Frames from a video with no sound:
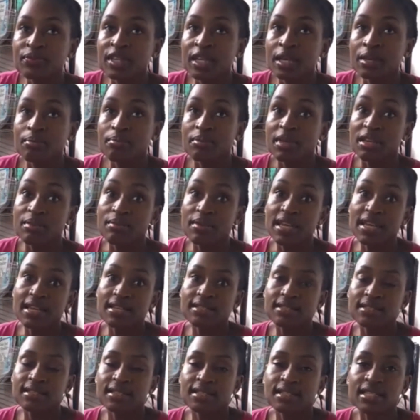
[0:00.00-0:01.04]
Maybe it's
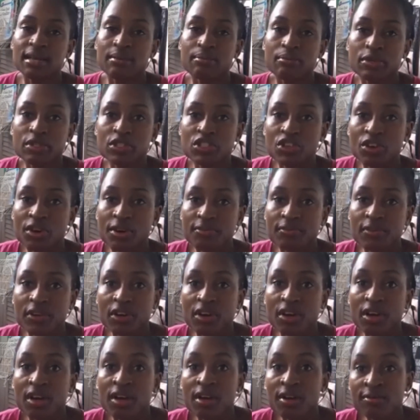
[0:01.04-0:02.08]
the temperature of your
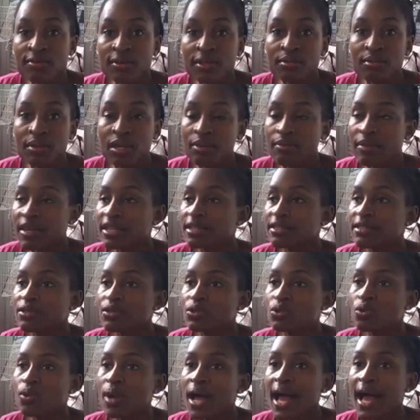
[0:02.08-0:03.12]
oven, maybe it's too
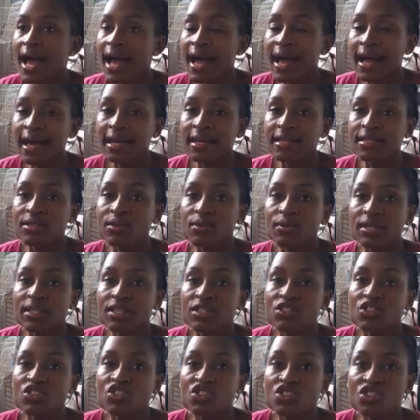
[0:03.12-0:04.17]
high so it's
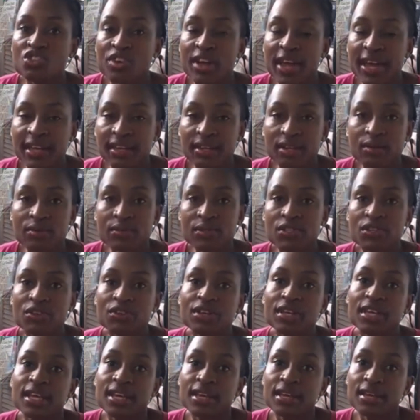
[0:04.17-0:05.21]
drying out your
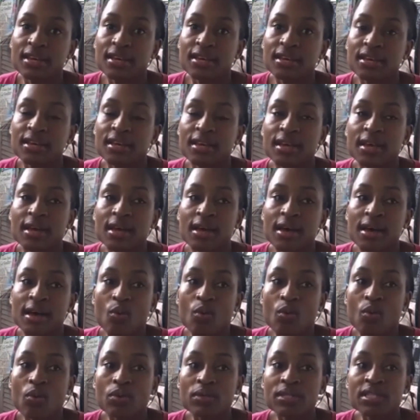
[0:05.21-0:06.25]
cake.
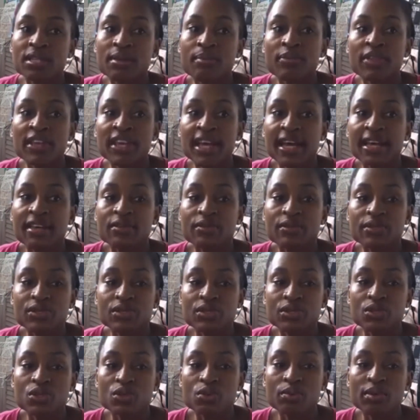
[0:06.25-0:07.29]
Something I used to
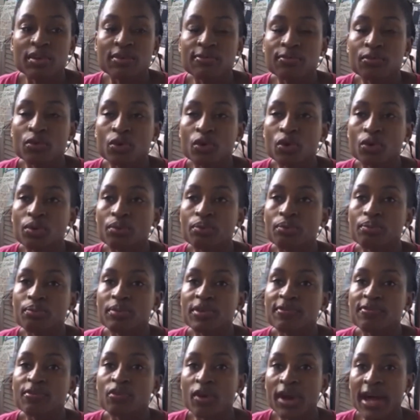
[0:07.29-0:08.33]
do
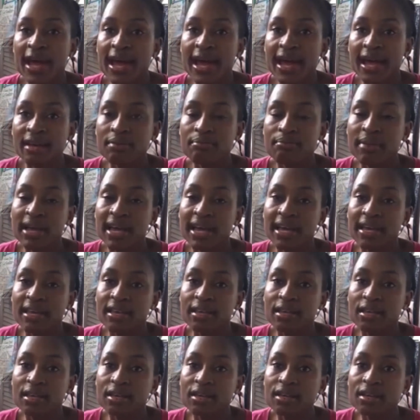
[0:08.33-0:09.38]
before I had my
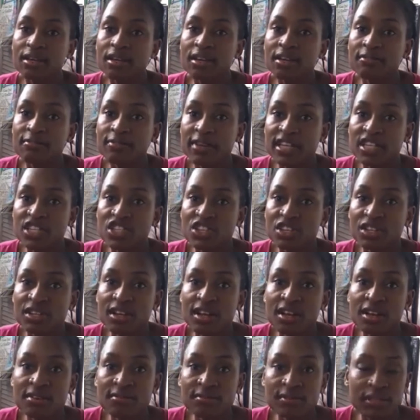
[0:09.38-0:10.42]
convection
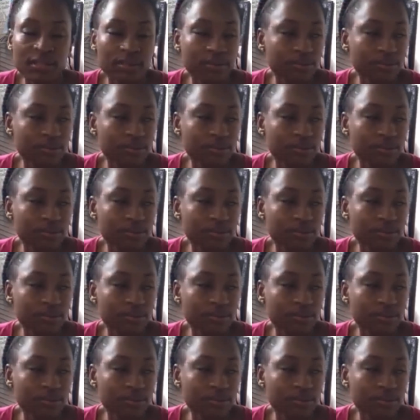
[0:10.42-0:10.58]
oven.